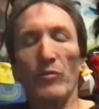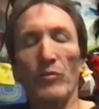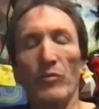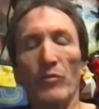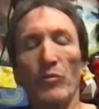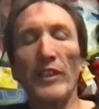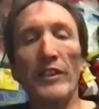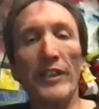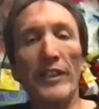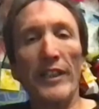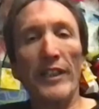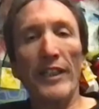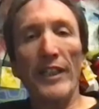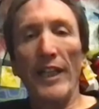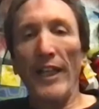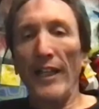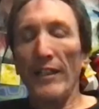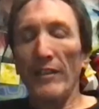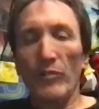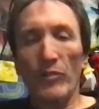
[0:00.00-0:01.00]
We're in
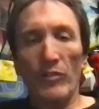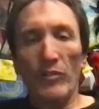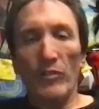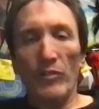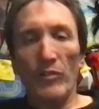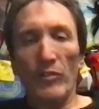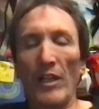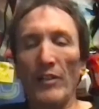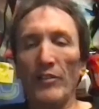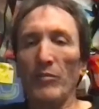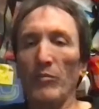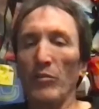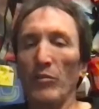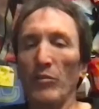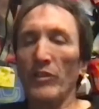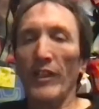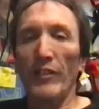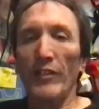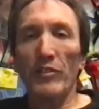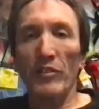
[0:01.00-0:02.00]
Kihei, with an awesome
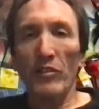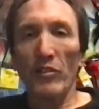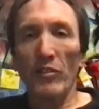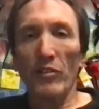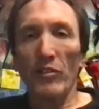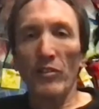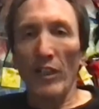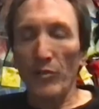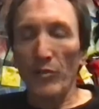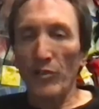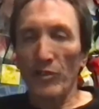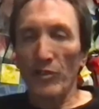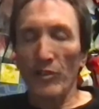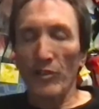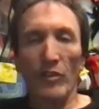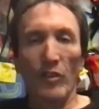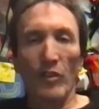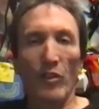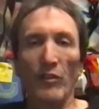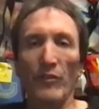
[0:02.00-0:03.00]
location across from
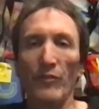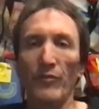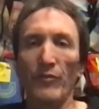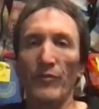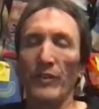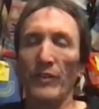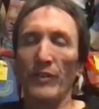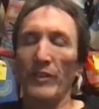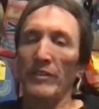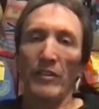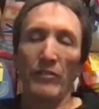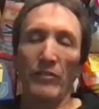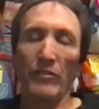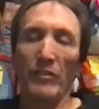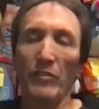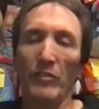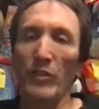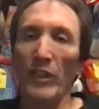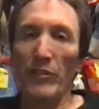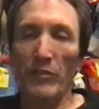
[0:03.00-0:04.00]
Sugar Cove. You know,
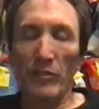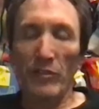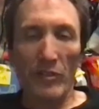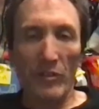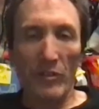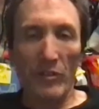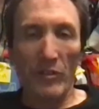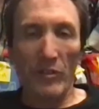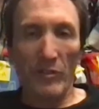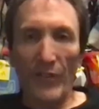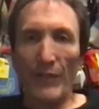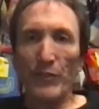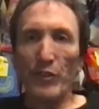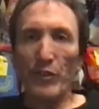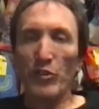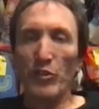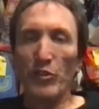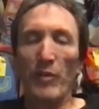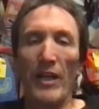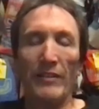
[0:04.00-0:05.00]
it's a great
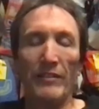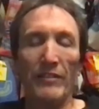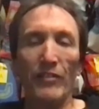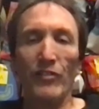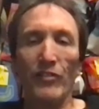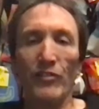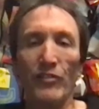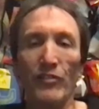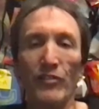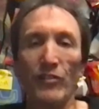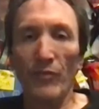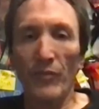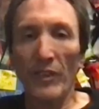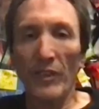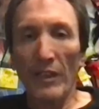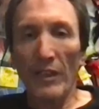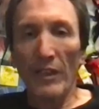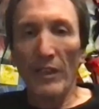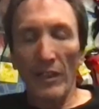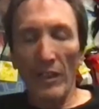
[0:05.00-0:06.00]
family spot to surf.
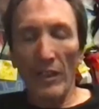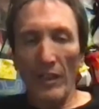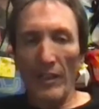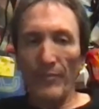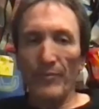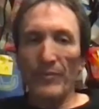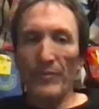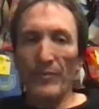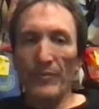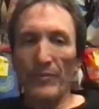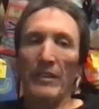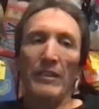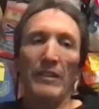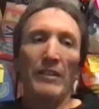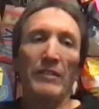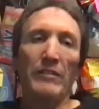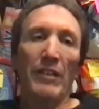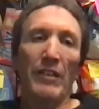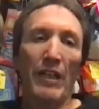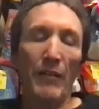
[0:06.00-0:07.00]

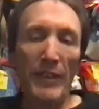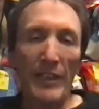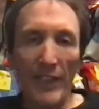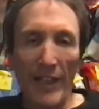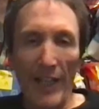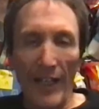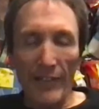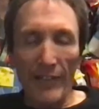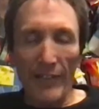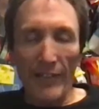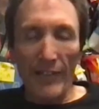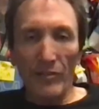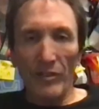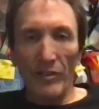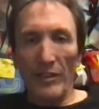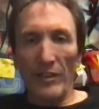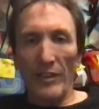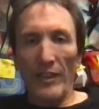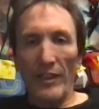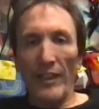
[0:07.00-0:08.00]
Tommy
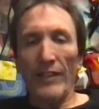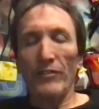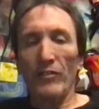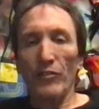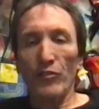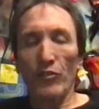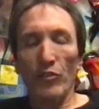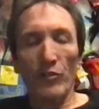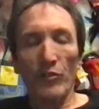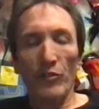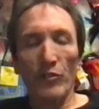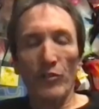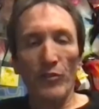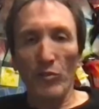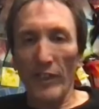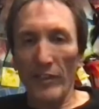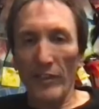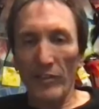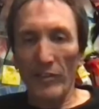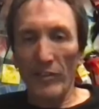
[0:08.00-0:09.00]
Castleton has the surf
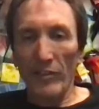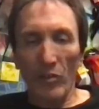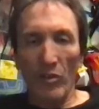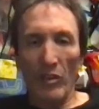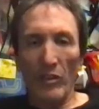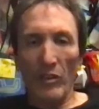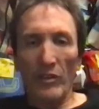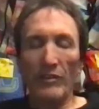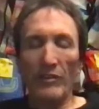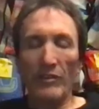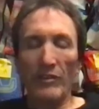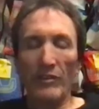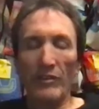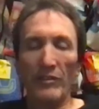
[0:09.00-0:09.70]
school next door.